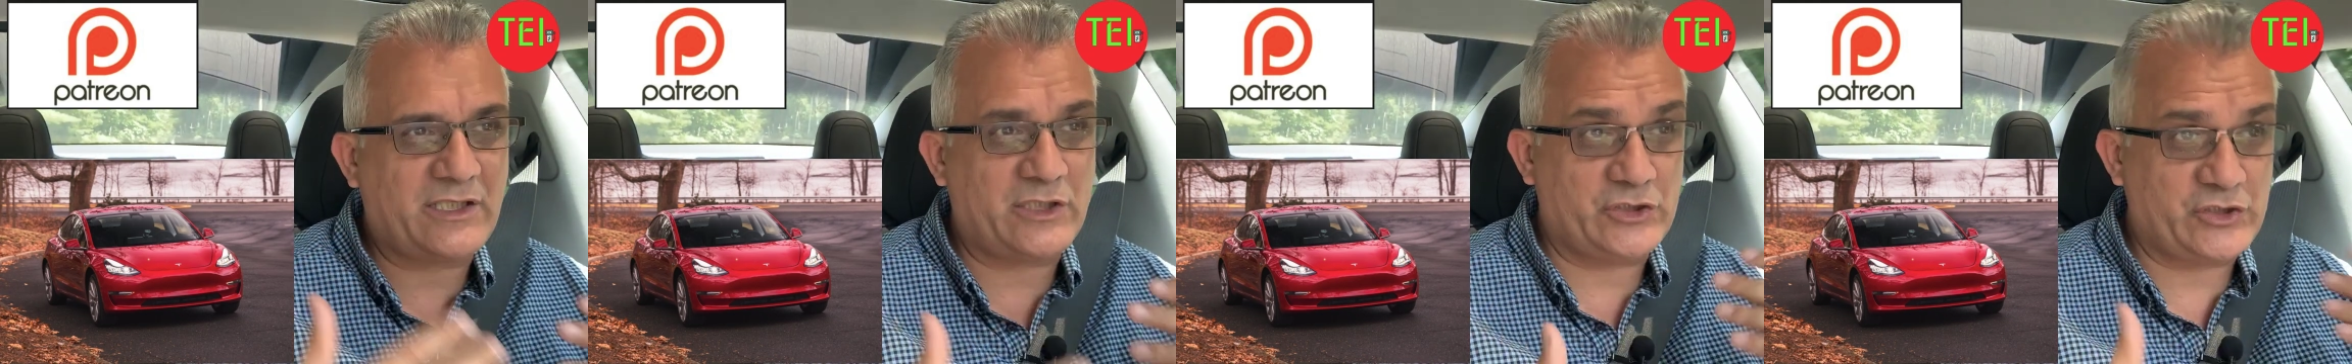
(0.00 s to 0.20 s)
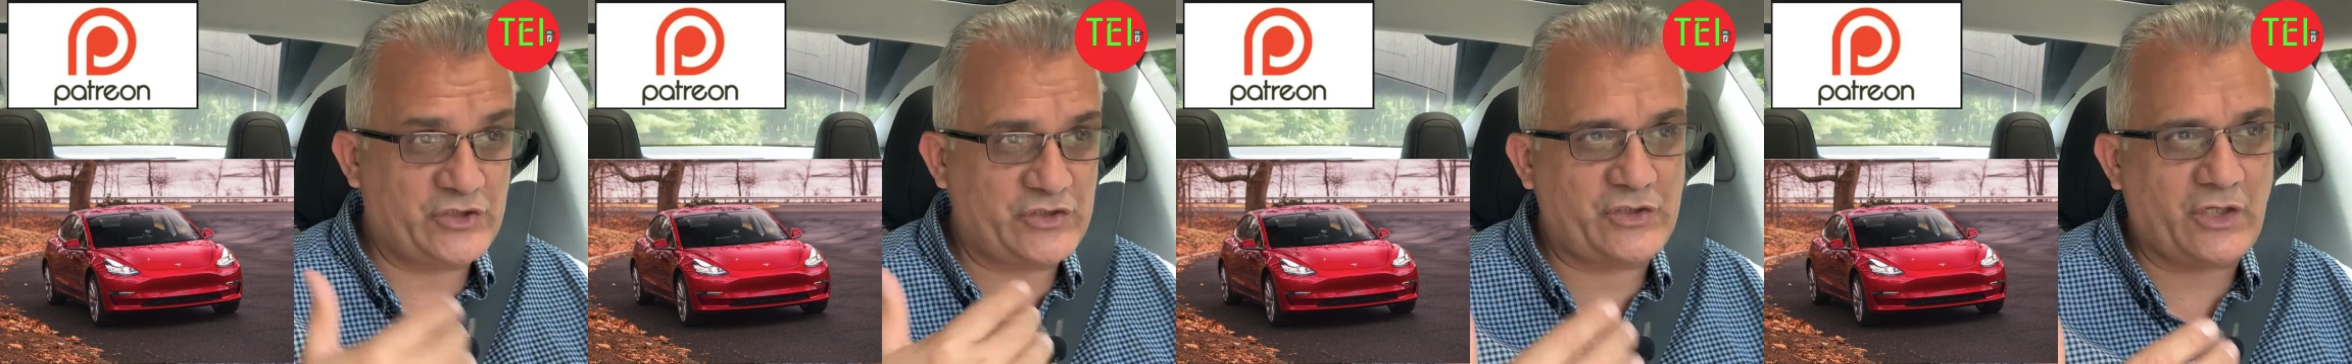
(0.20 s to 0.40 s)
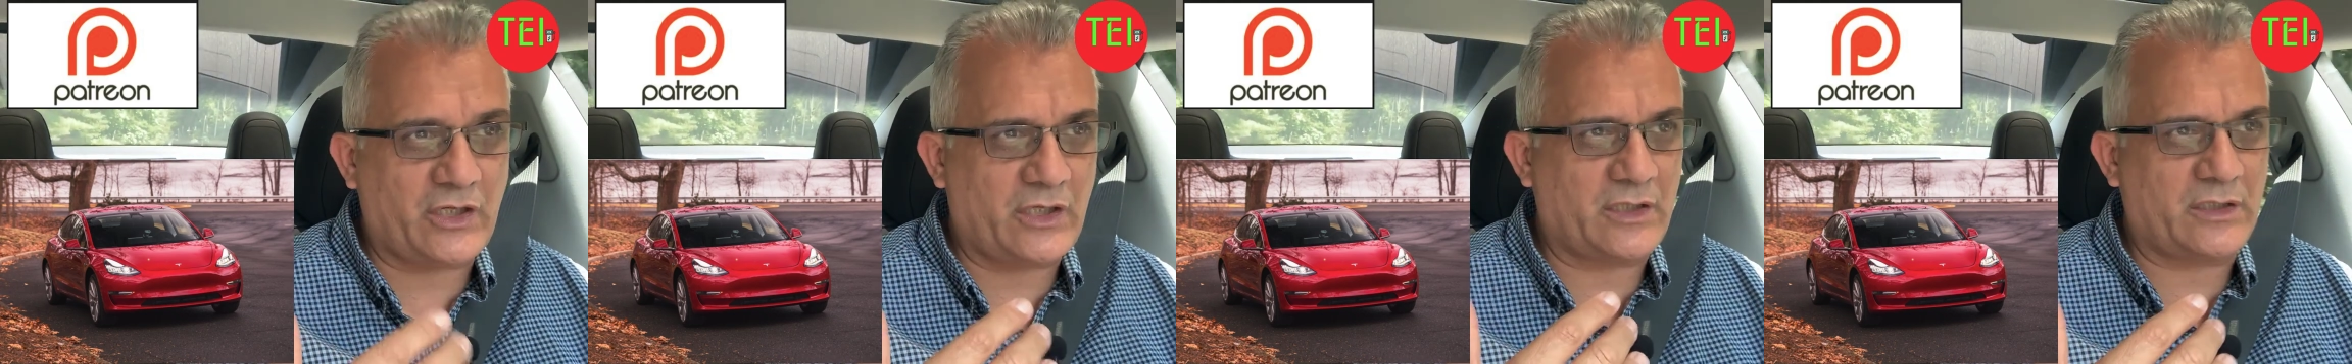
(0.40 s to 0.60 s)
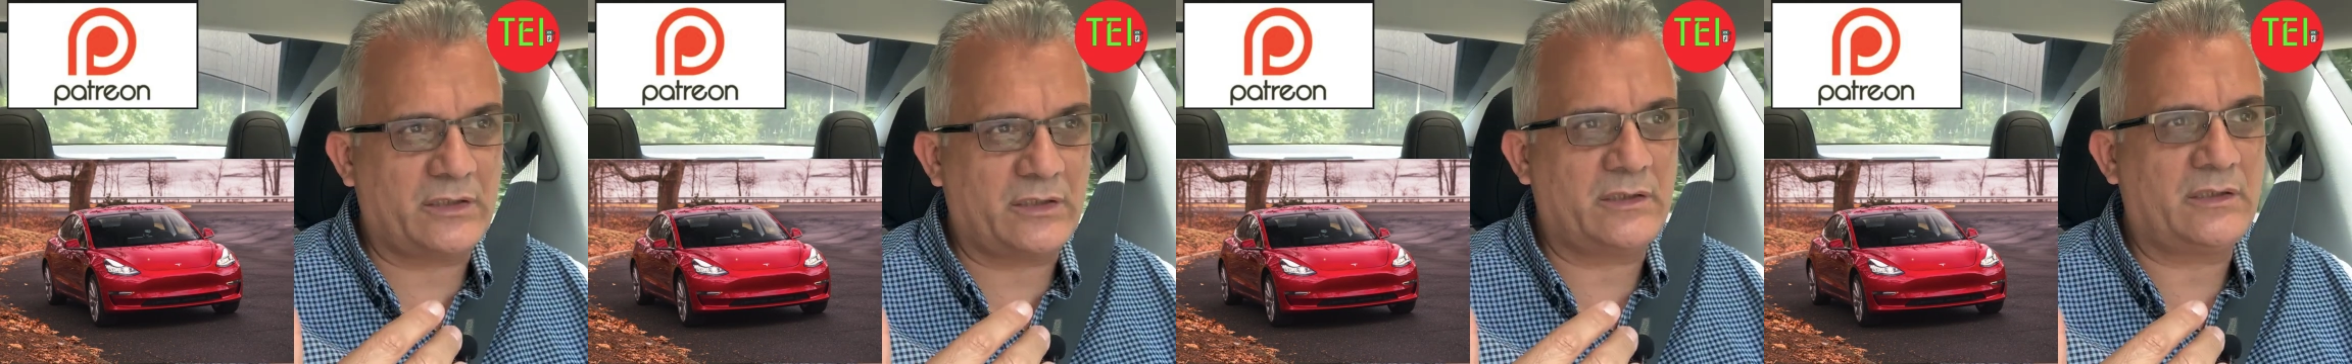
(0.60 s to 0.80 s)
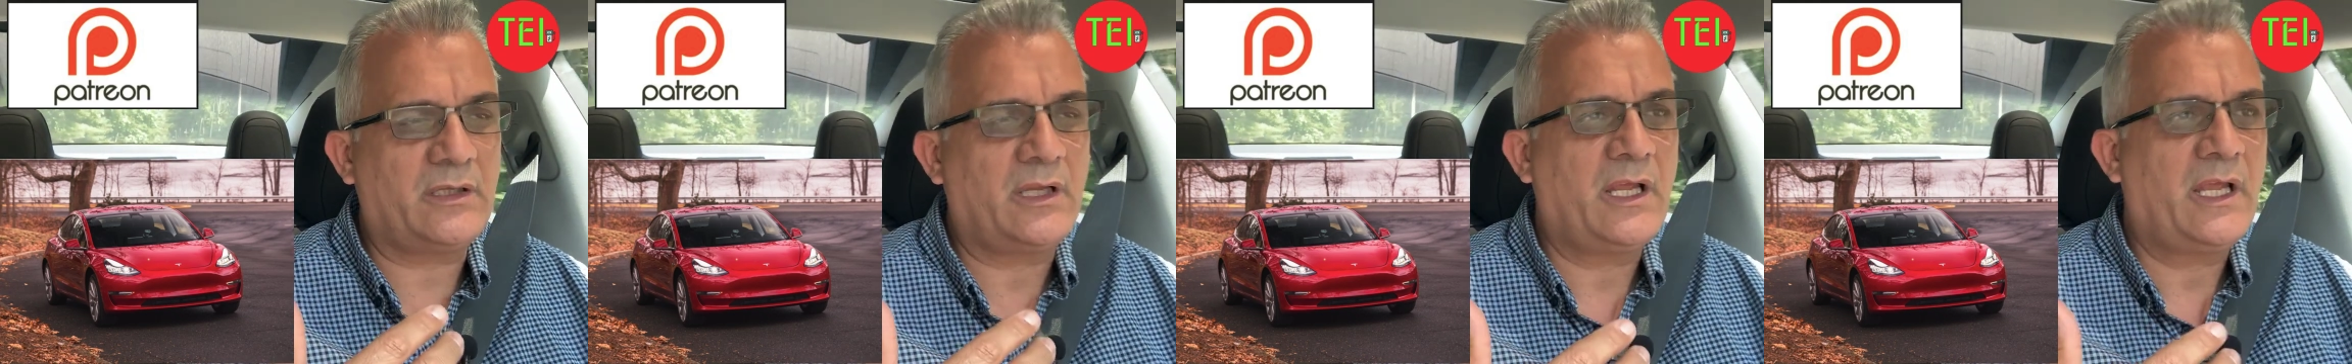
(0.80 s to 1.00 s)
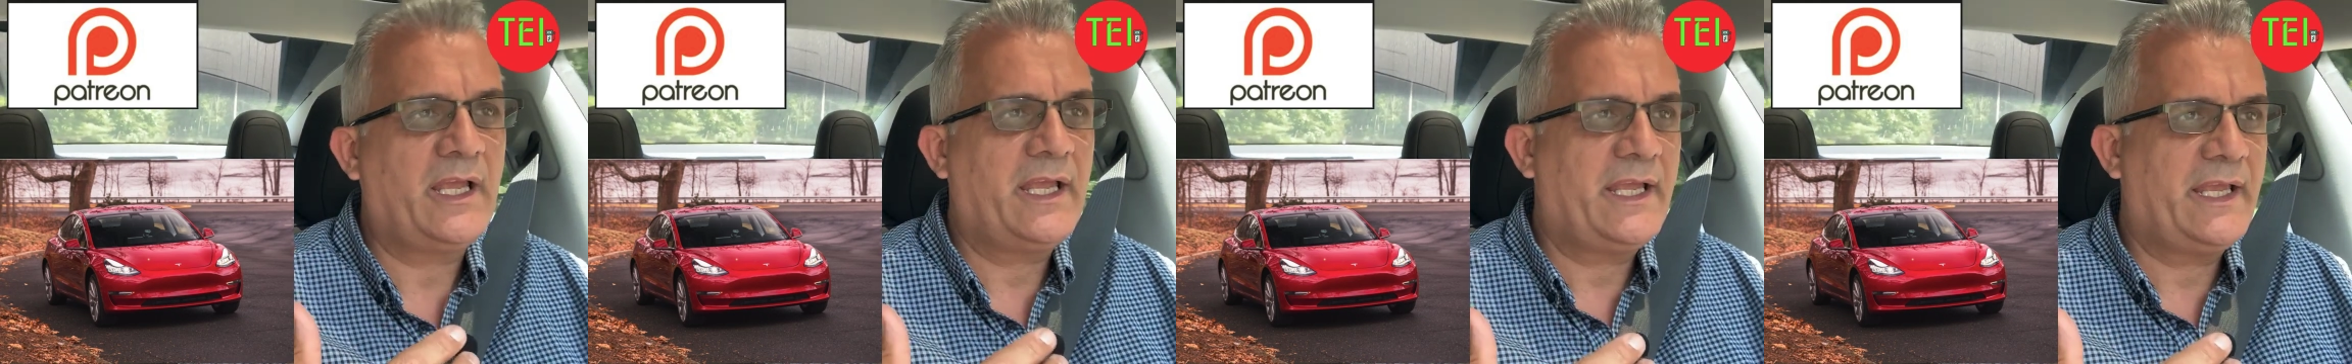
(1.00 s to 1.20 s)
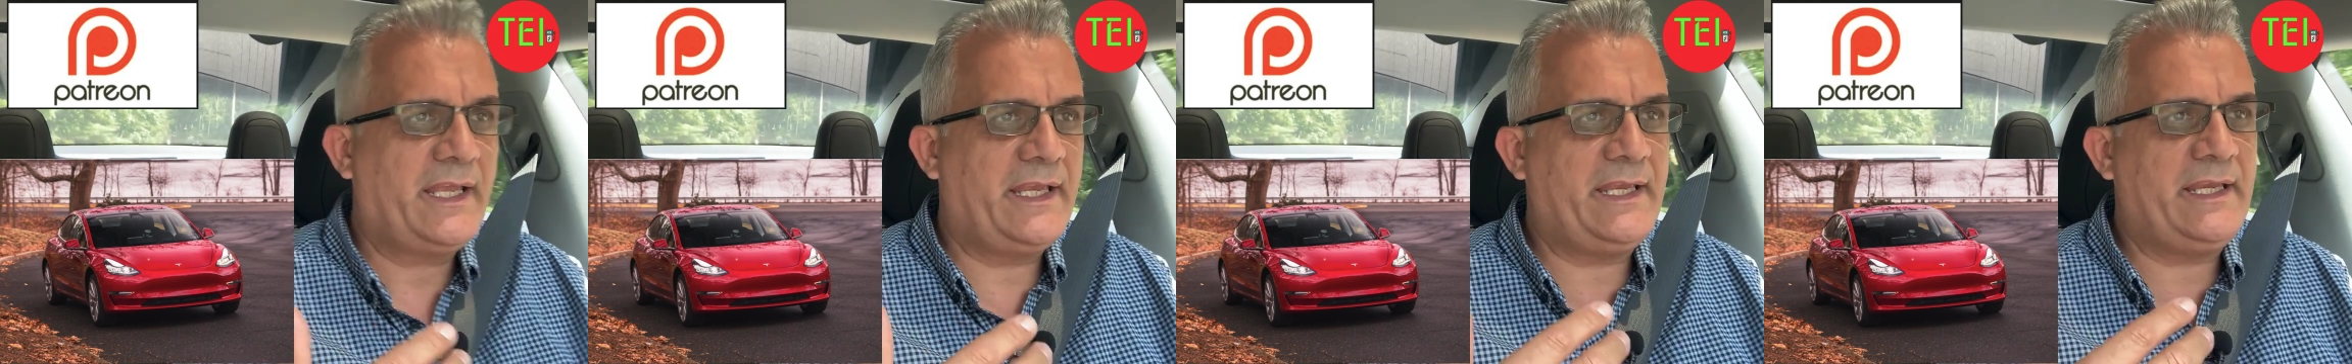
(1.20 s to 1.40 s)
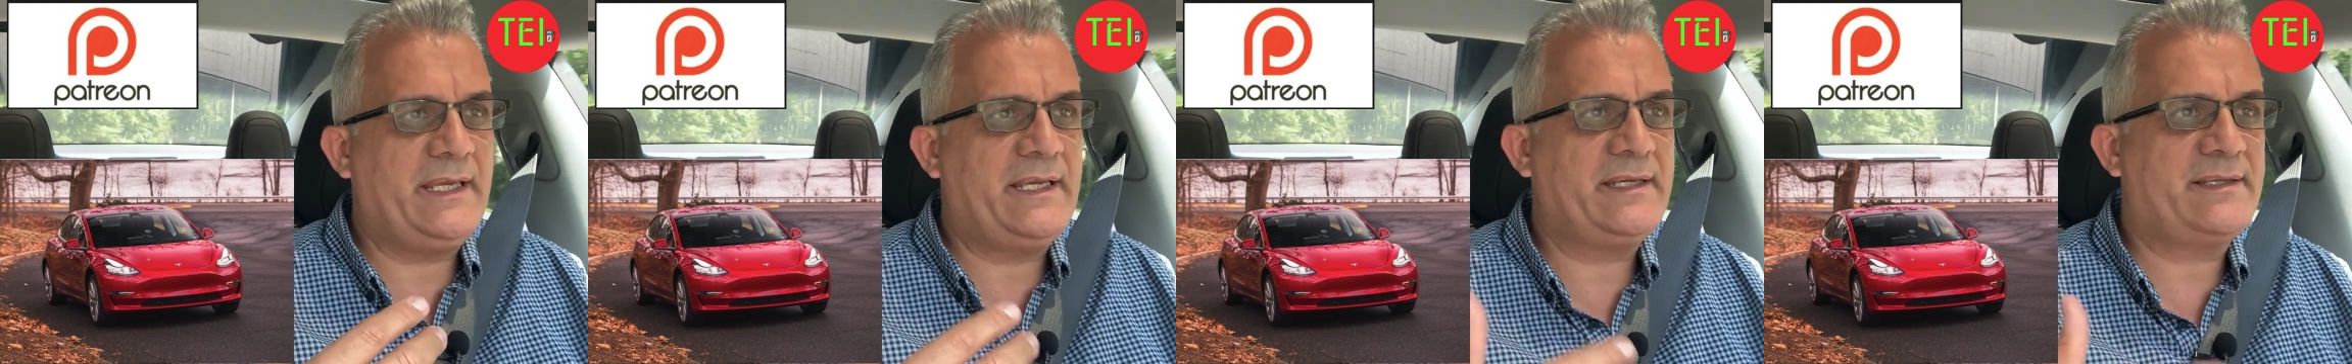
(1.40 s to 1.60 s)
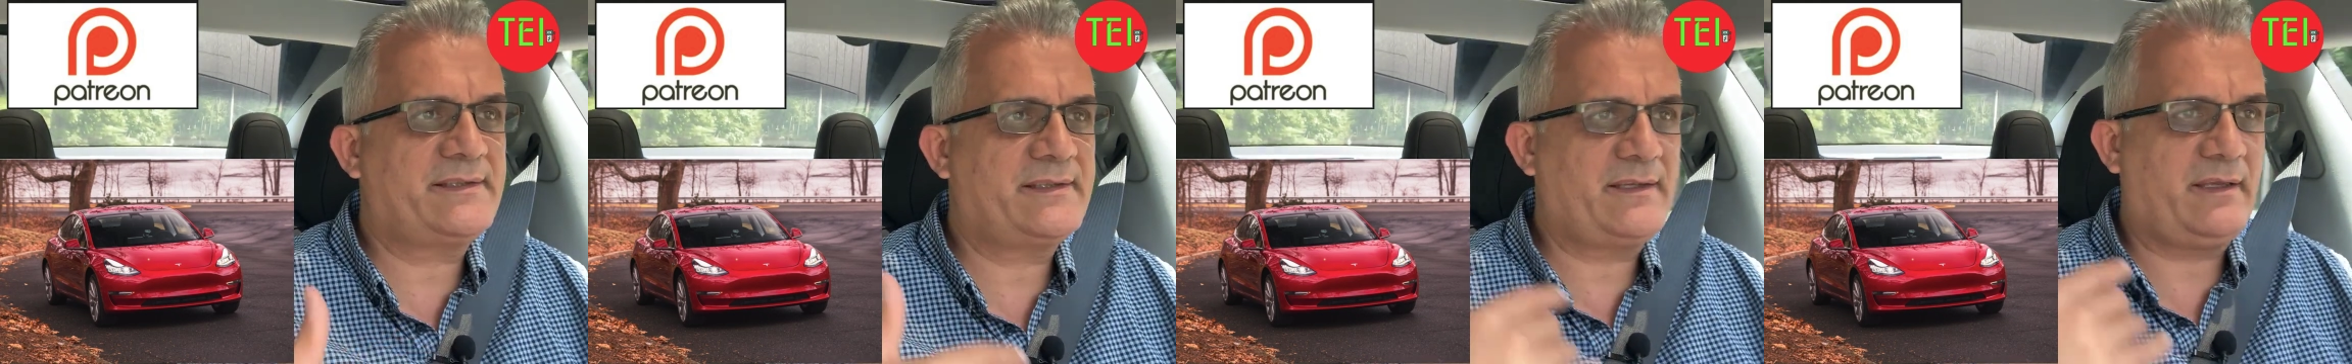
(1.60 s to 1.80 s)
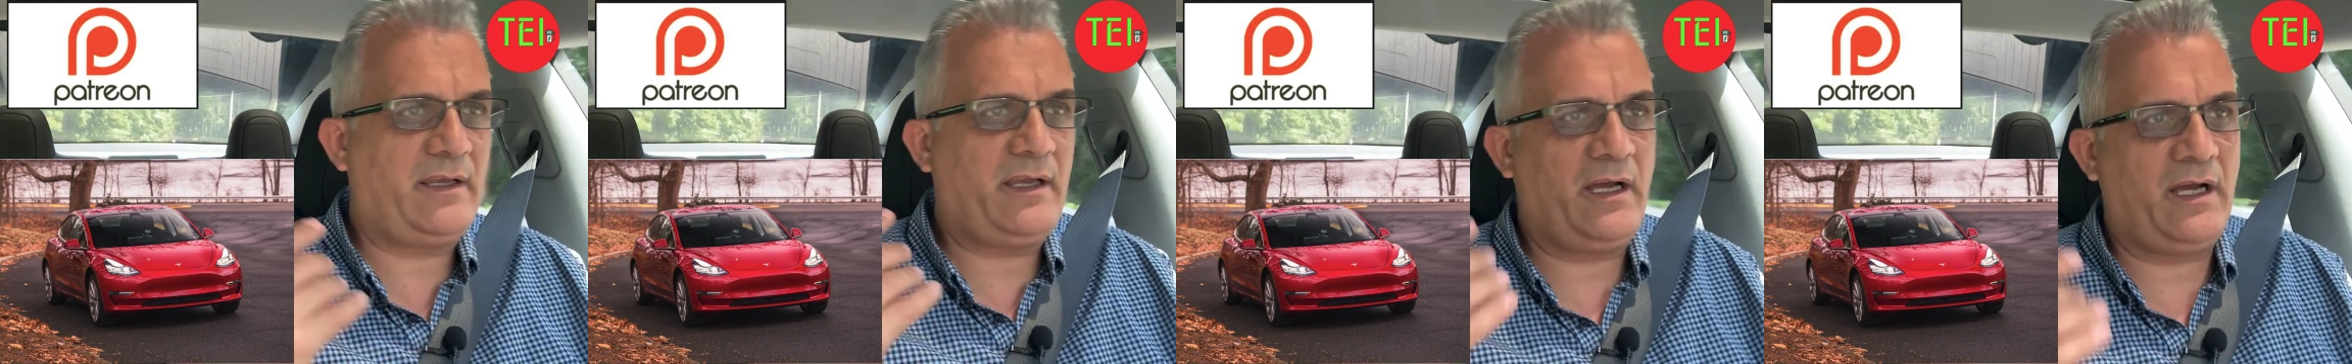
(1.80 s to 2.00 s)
concerned is